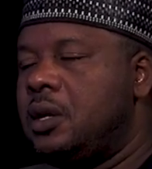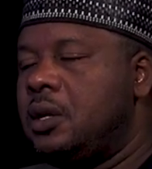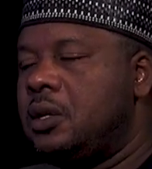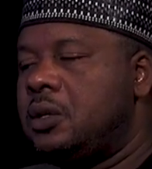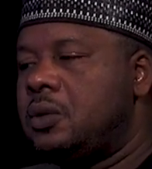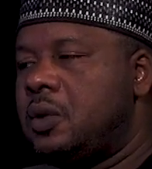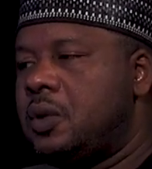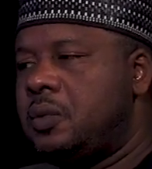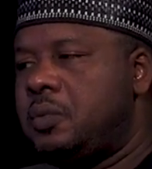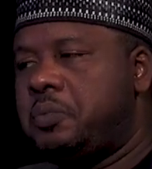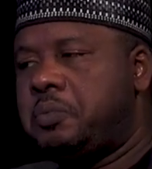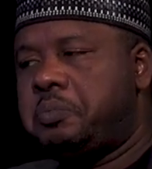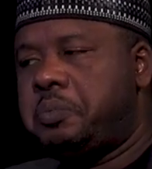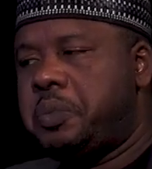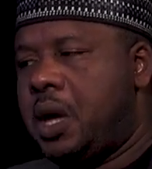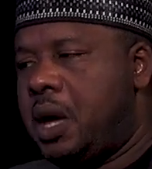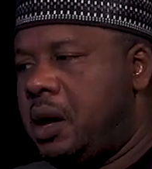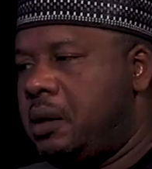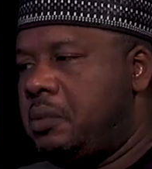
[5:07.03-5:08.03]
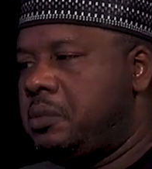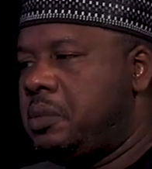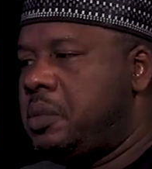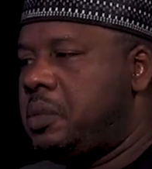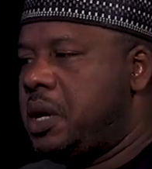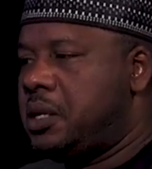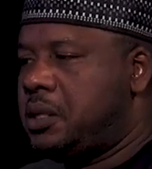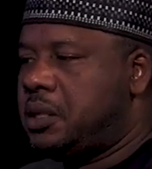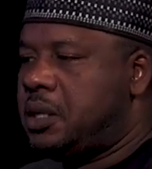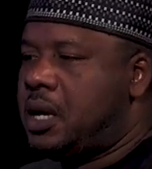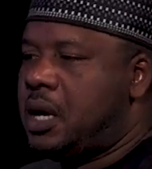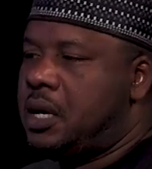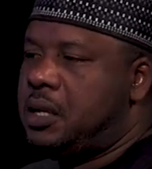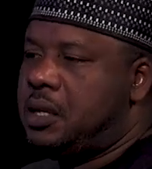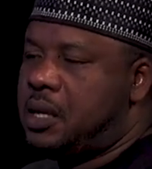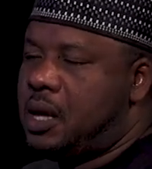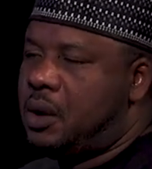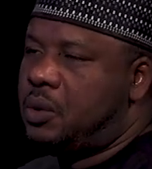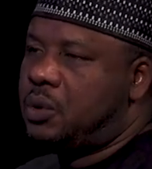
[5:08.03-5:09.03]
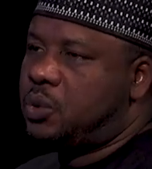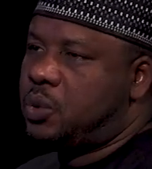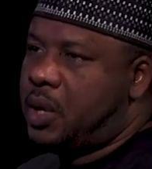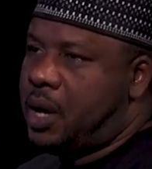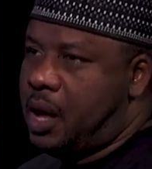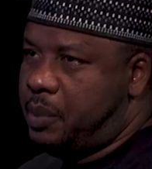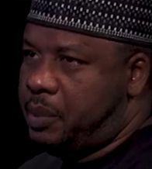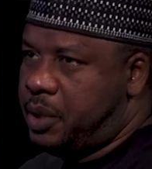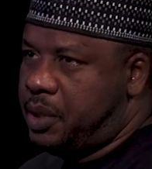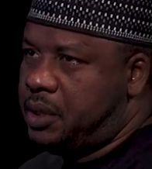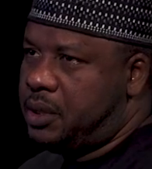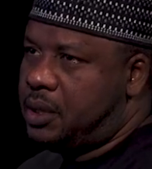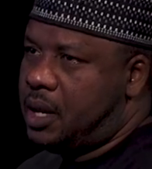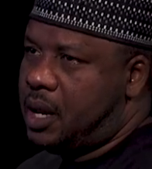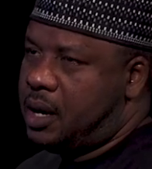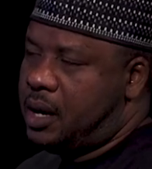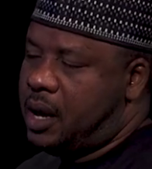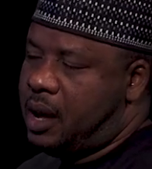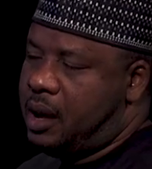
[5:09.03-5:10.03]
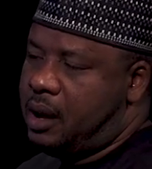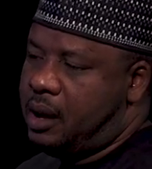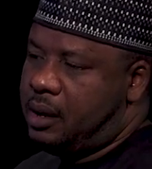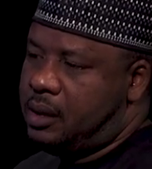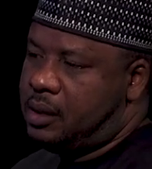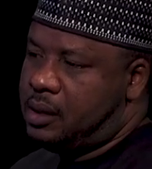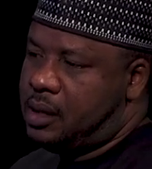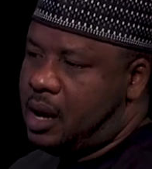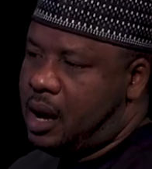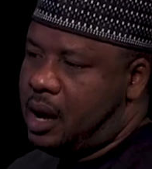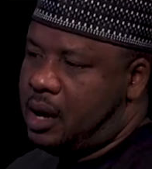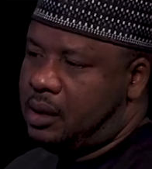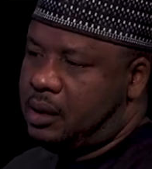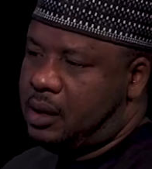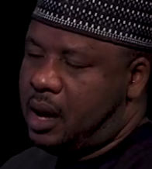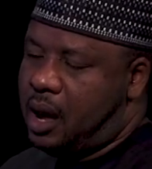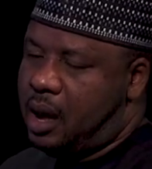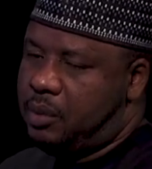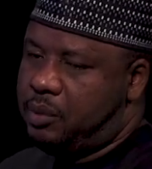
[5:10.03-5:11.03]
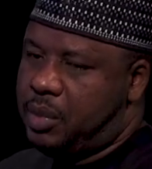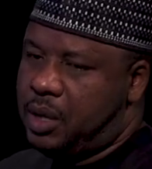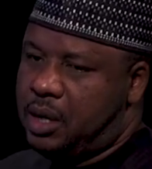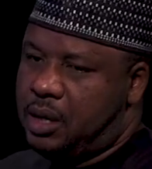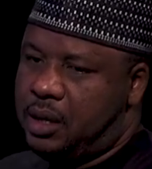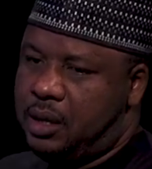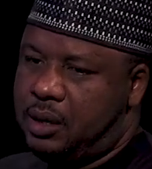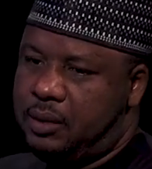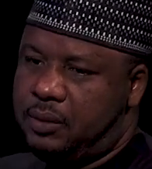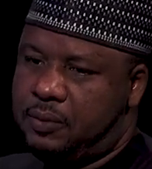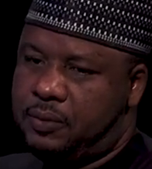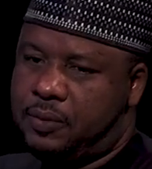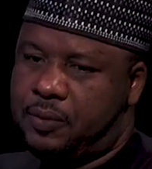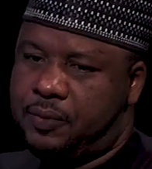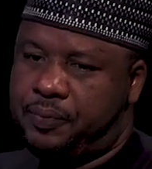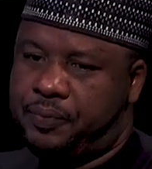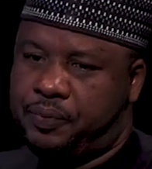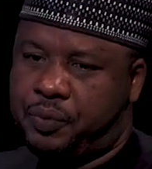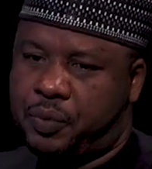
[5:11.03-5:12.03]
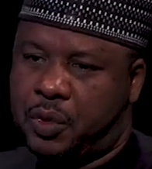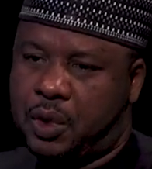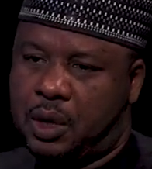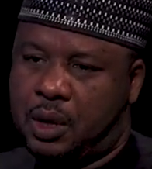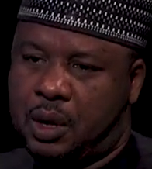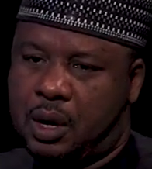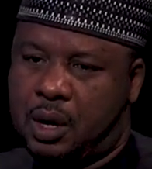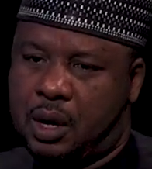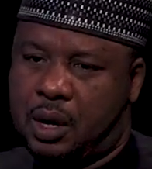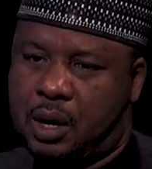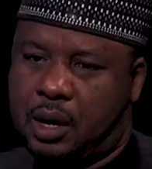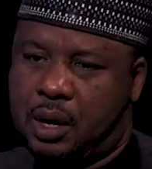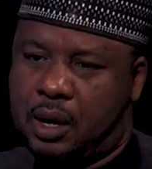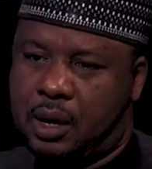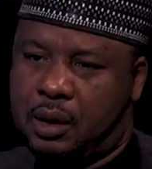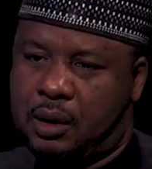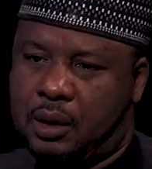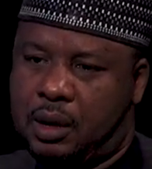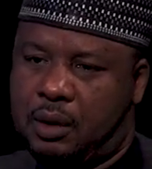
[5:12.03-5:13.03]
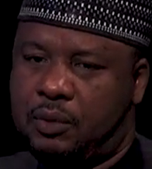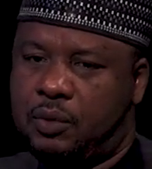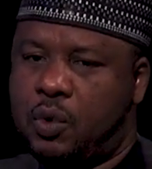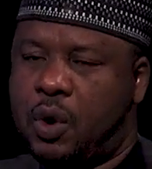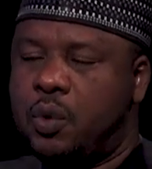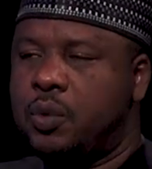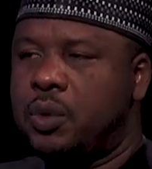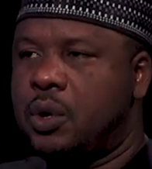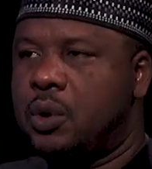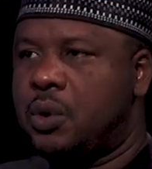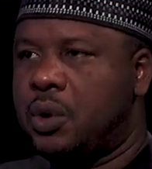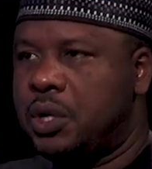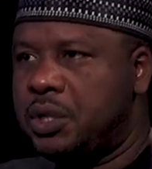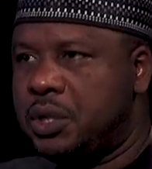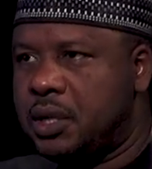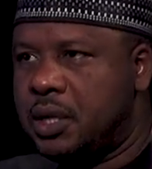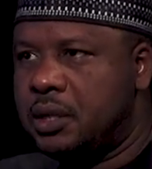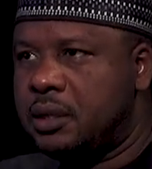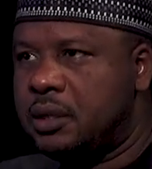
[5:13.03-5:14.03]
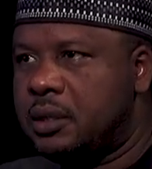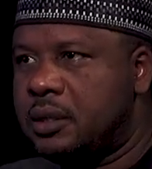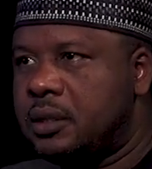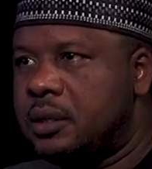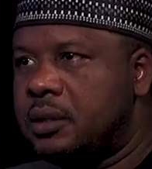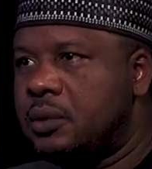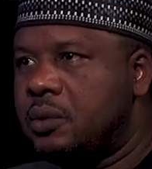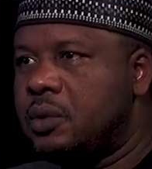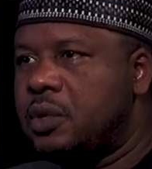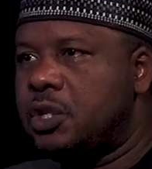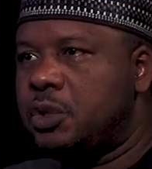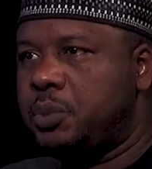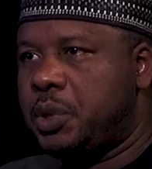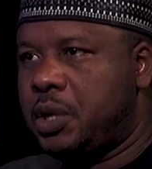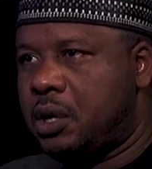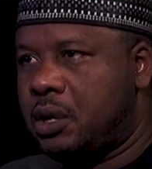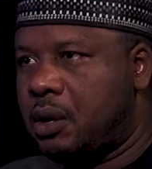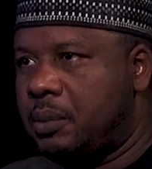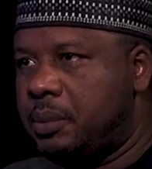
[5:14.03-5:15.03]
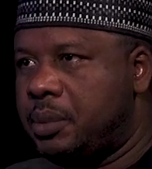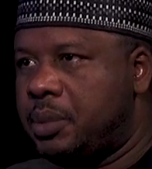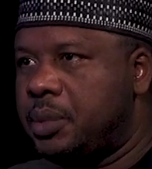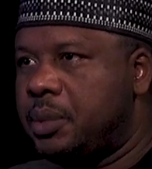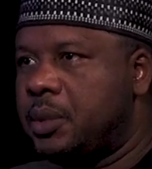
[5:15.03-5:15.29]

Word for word: So that, basically, that was what happened, and I, I, I believe uh, everyone with a conscience would speak up.